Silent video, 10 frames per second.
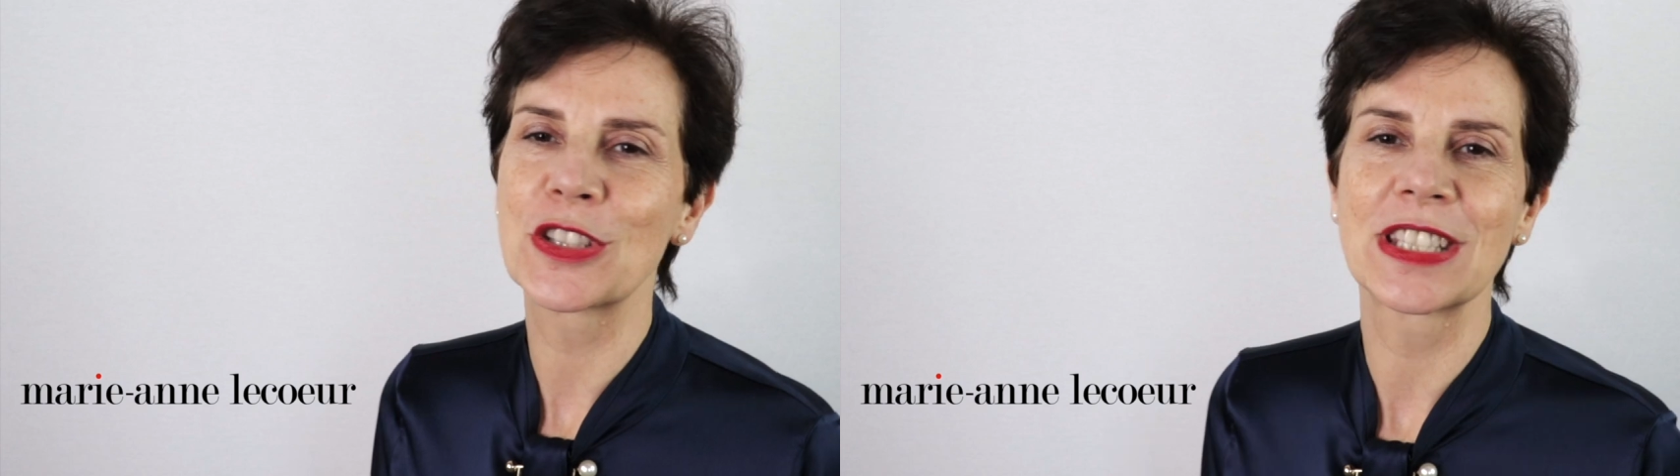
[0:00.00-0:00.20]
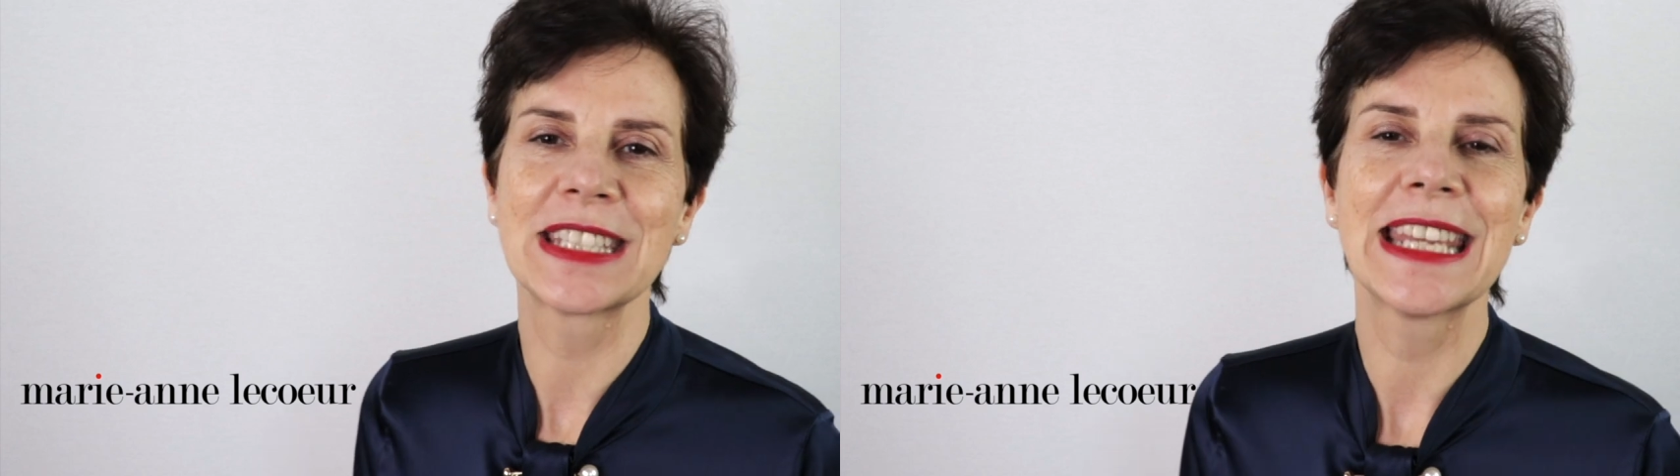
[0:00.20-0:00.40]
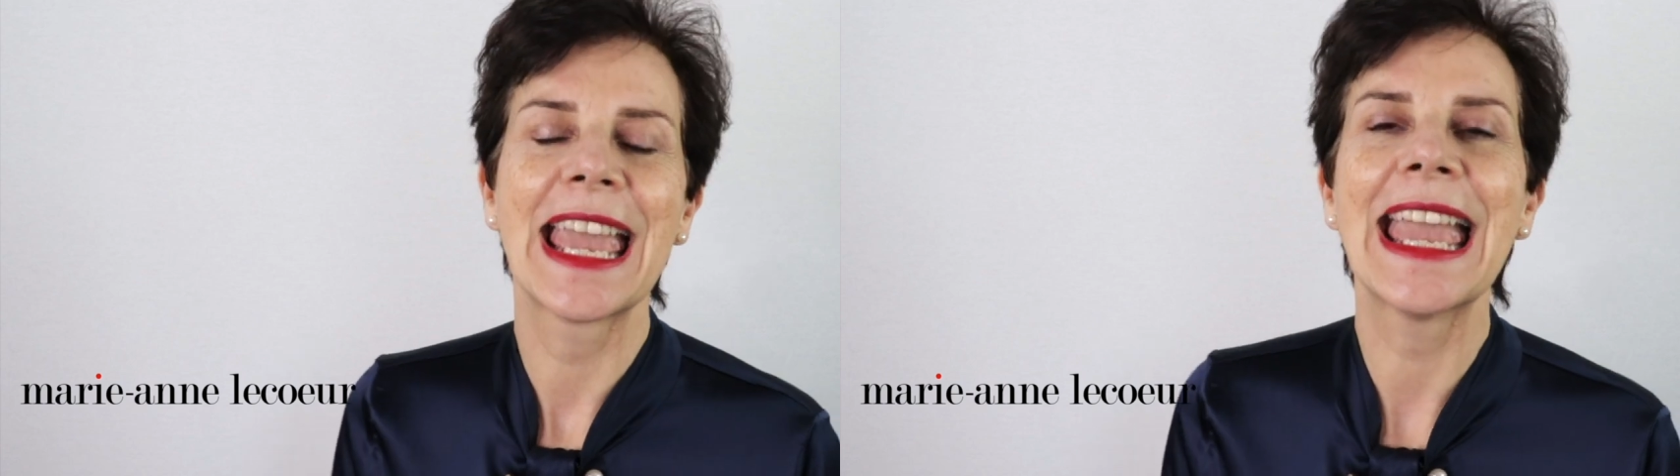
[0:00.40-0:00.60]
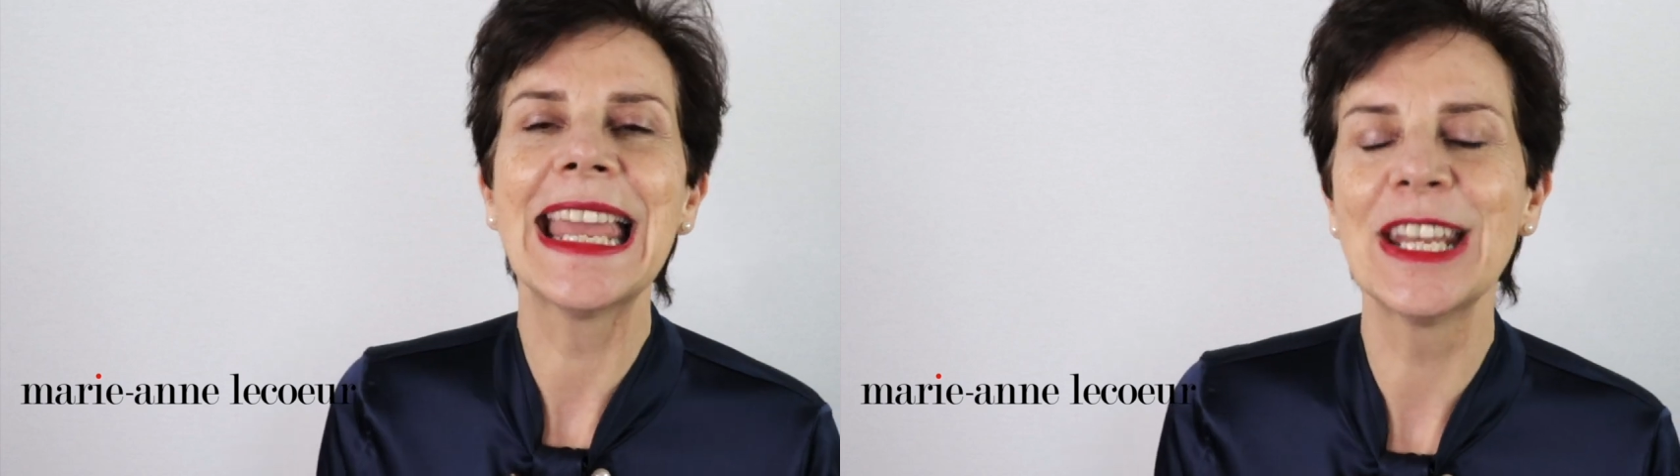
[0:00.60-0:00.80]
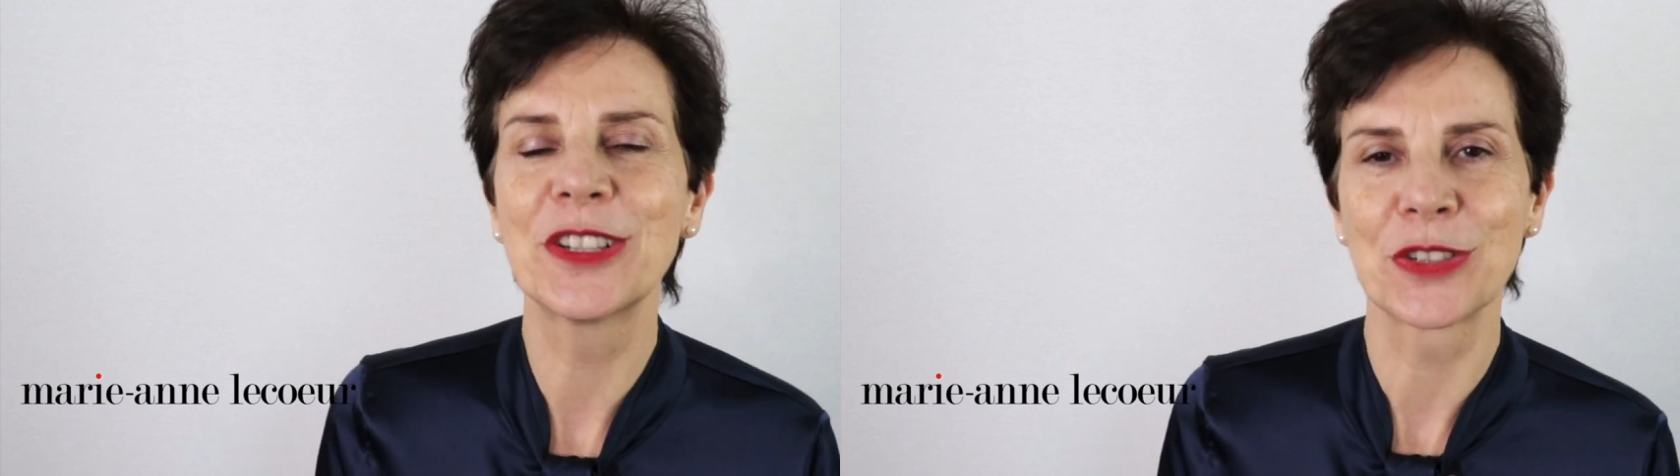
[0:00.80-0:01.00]
see
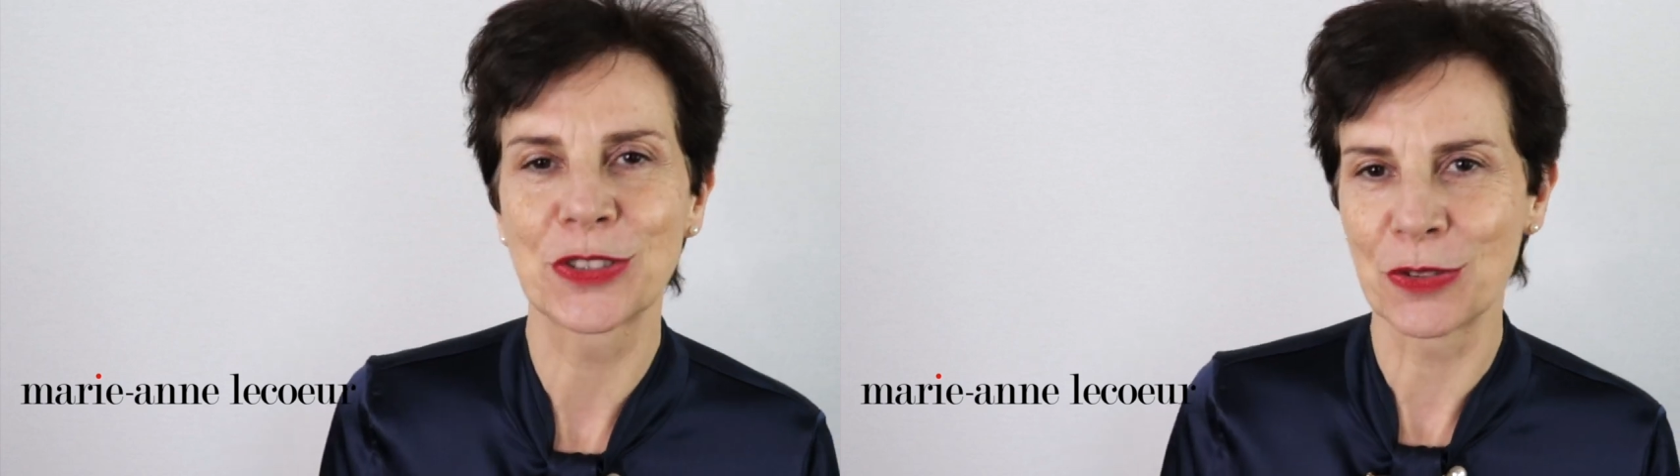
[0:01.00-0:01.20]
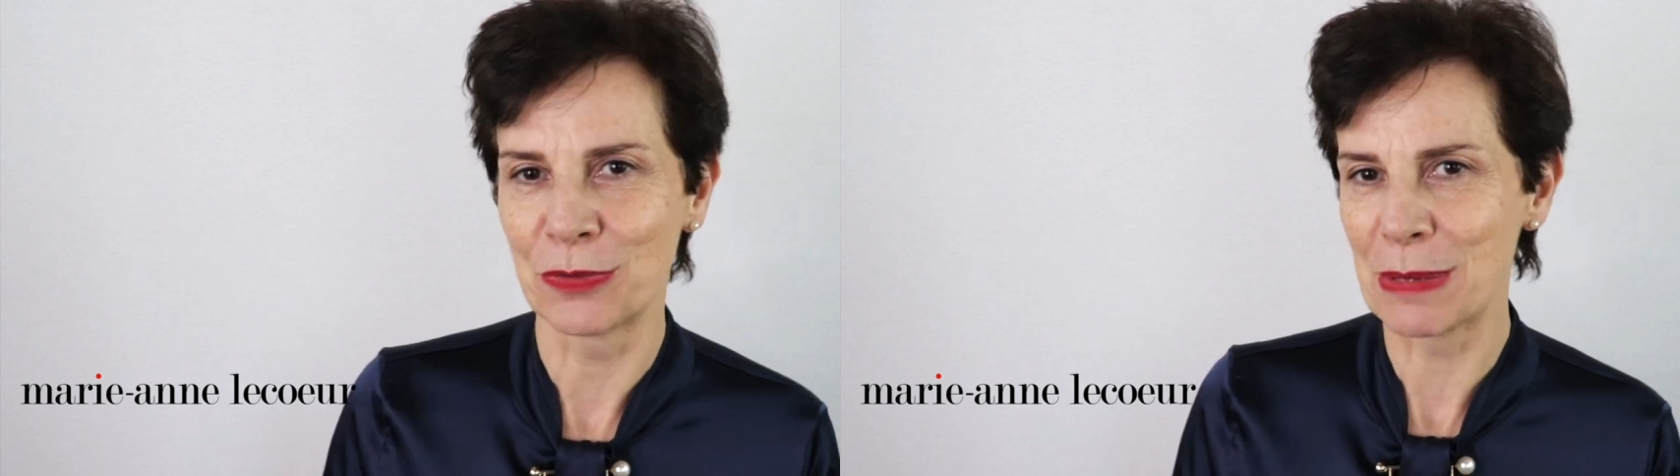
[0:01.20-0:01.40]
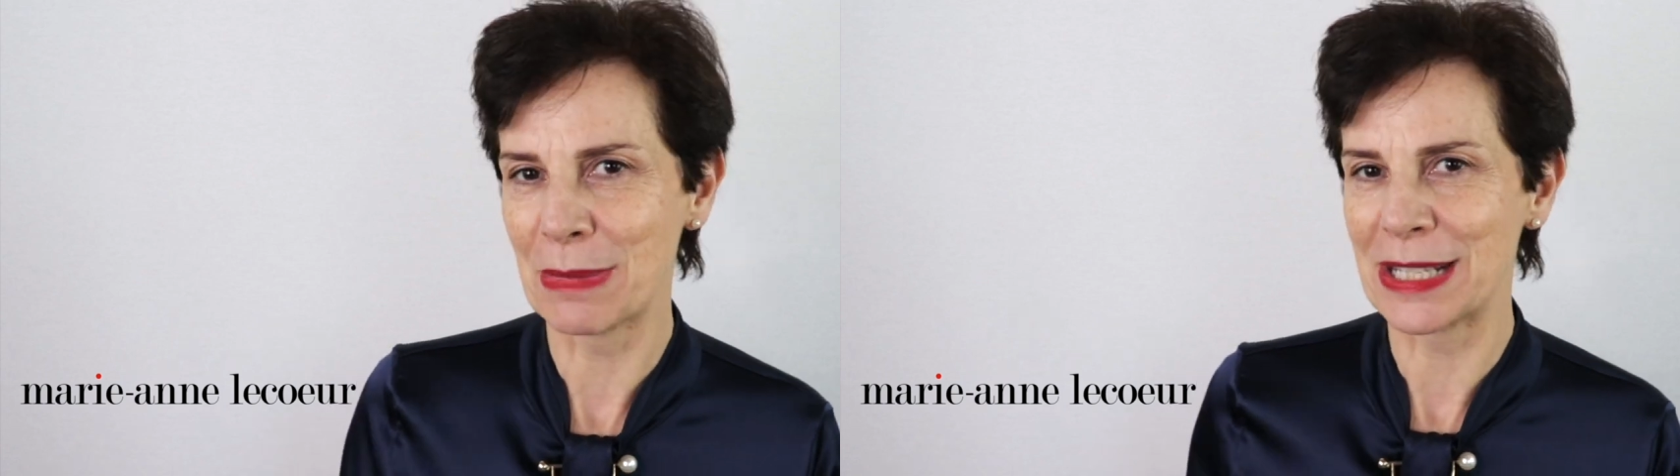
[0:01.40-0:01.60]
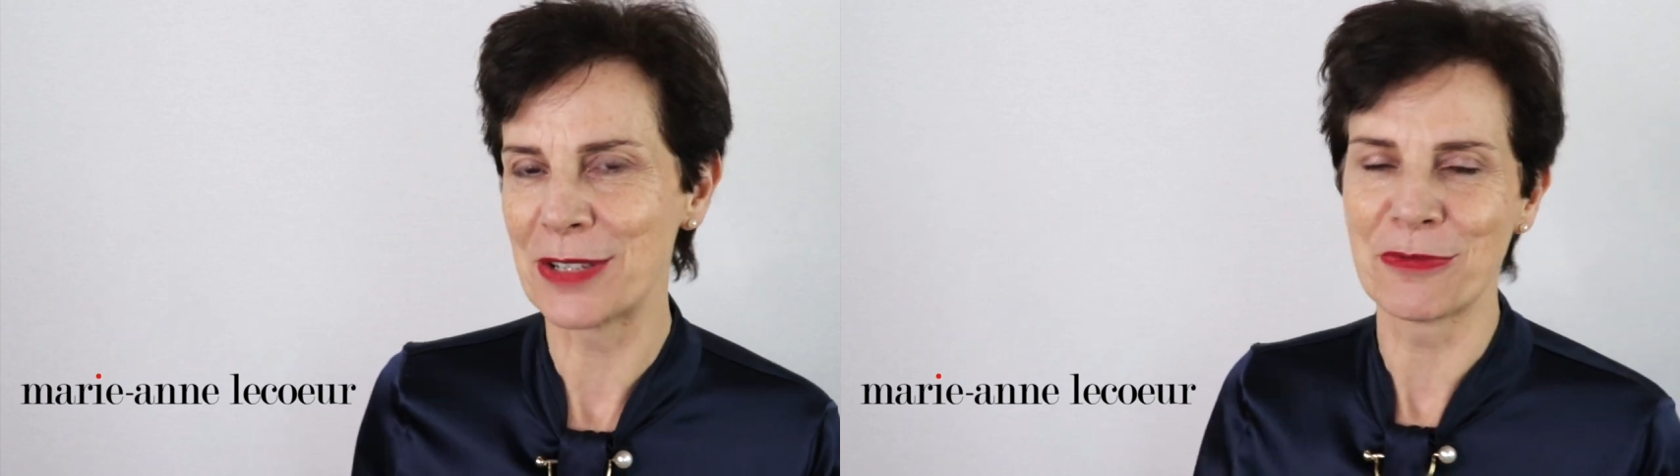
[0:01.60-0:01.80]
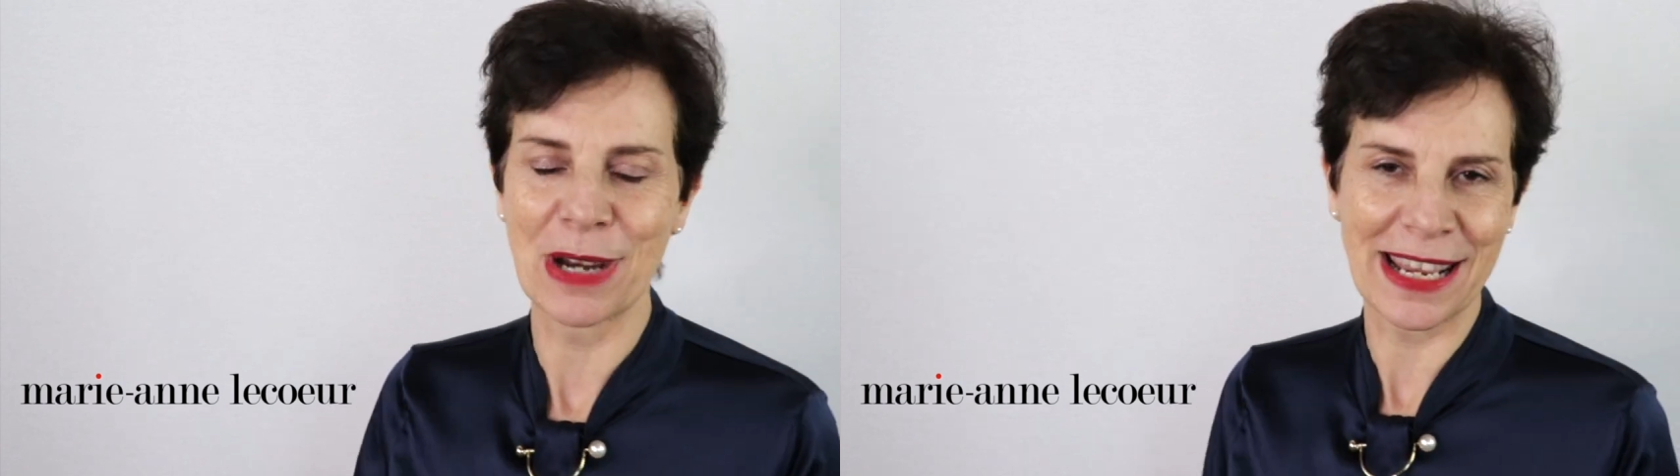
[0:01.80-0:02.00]
elegant
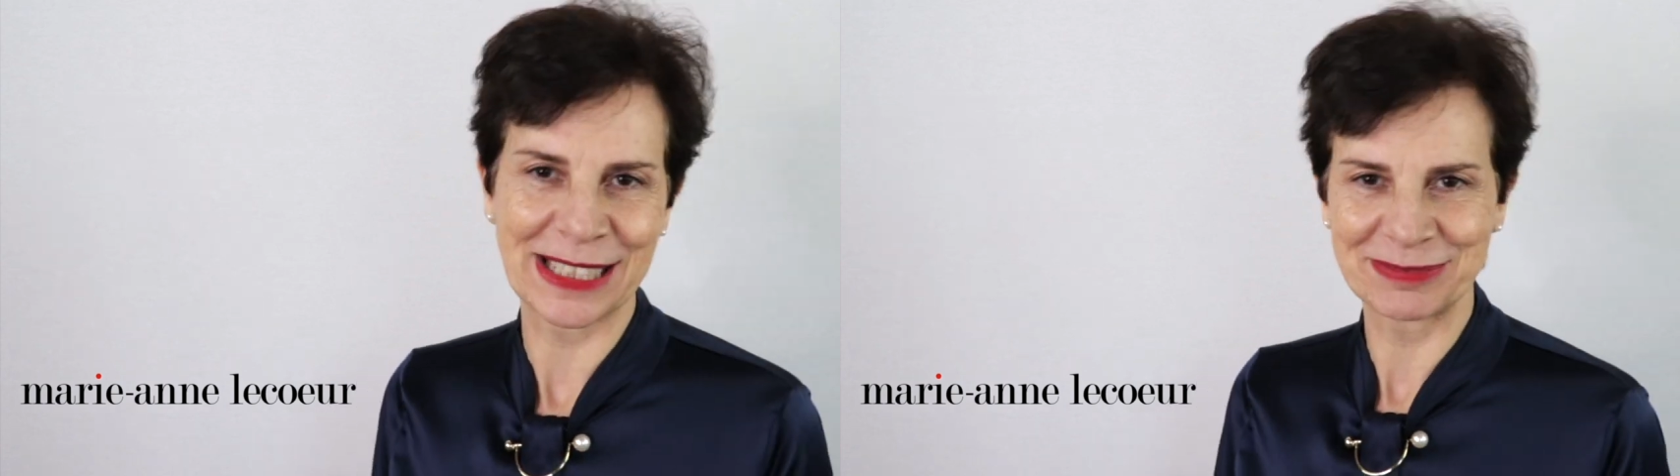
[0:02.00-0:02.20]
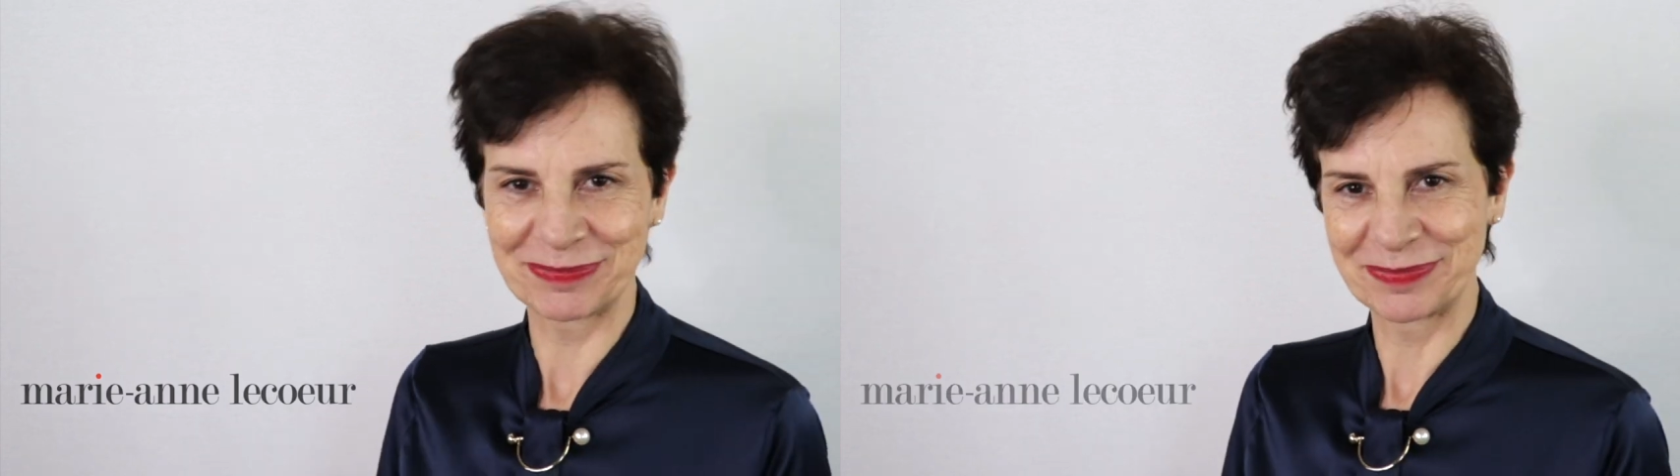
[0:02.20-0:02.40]
women wear.